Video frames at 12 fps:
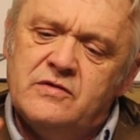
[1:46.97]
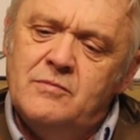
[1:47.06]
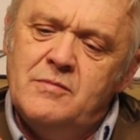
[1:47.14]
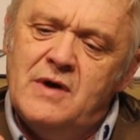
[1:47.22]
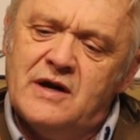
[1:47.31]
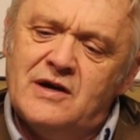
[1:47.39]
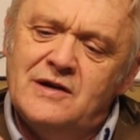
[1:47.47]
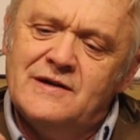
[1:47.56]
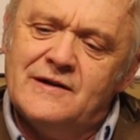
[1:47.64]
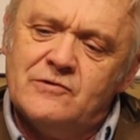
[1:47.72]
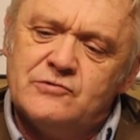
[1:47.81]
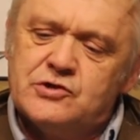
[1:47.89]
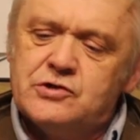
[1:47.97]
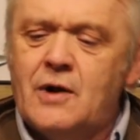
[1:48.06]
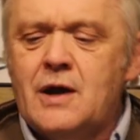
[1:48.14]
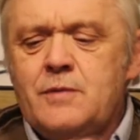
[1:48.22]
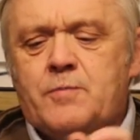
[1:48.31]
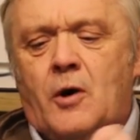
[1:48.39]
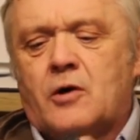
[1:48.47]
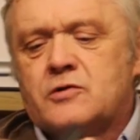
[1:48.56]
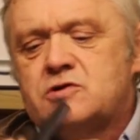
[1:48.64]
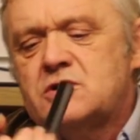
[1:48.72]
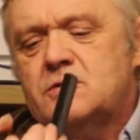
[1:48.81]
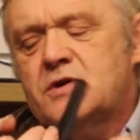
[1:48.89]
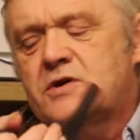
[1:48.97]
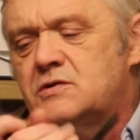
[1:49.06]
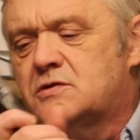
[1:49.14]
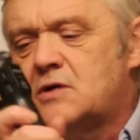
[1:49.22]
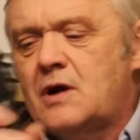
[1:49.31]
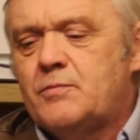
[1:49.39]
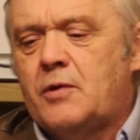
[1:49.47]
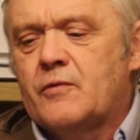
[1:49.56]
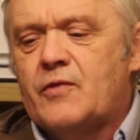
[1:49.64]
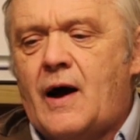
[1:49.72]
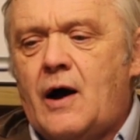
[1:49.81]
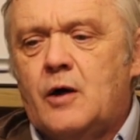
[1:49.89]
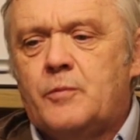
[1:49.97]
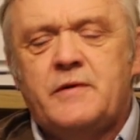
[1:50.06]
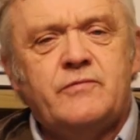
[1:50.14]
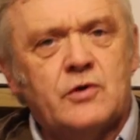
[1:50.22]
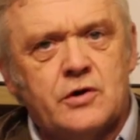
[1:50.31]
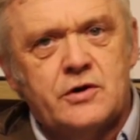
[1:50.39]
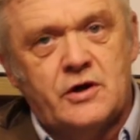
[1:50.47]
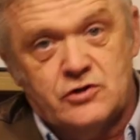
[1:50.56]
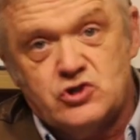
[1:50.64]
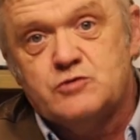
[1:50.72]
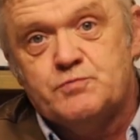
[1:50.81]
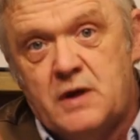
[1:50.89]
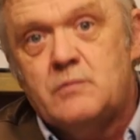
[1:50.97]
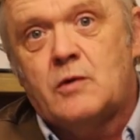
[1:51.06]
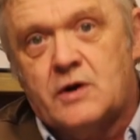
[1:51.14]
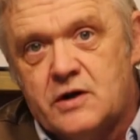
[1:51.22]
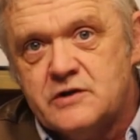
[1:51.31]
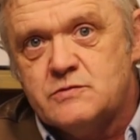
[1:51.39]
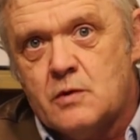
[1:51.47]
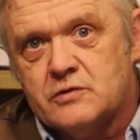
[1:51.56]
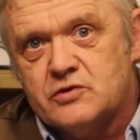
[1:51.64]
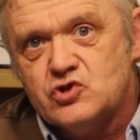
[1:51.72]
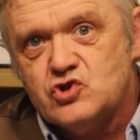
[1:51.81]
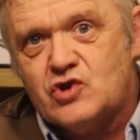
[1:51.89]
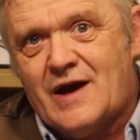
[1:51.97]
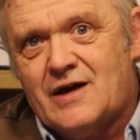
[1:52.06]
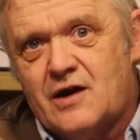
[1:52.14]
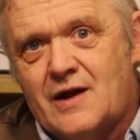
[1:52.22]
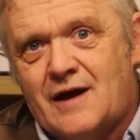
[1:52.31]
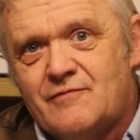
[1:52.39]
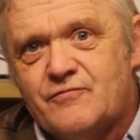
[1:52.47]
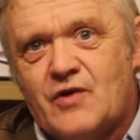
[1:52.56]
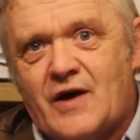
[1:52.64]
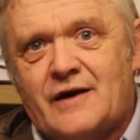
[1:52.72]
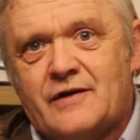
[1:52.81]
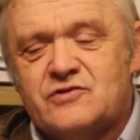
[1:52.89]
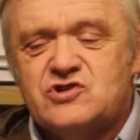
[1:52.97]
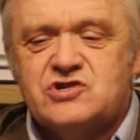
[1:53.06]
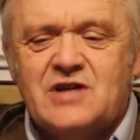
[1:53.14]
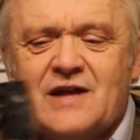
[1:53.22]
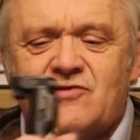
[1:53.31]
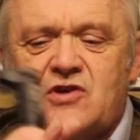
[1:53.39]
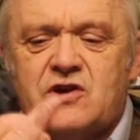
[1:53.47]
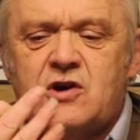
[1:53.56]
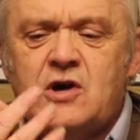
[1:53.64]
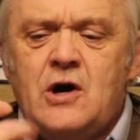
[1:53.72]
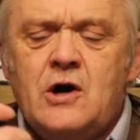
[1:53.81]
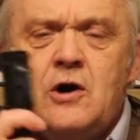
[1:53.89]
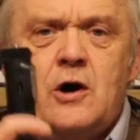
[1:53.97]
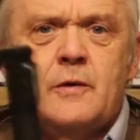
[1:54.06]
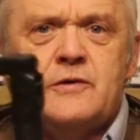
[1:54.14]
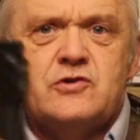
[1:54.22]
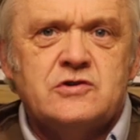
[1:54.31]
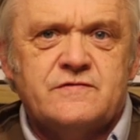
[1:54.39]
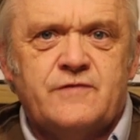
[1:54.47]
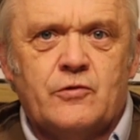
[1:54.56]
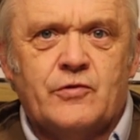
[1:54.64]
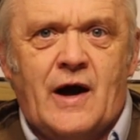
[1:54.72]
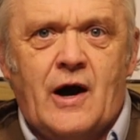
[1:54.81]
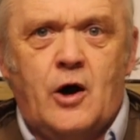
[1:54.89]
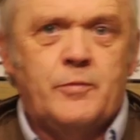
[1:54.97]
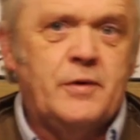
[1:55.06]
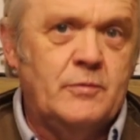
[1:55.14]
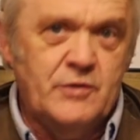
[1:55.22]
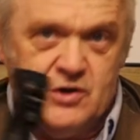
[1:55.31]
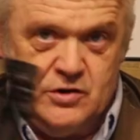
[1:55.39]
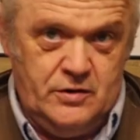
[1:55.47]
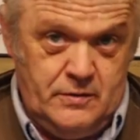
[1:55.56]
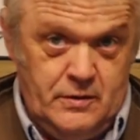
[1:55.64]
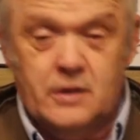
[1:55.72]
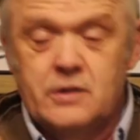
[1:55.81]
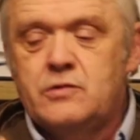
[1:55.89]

to make a little tripod, so we can tripod that up if we're going to spin what it is we want to scan and have that static, or we can just fold that up and we can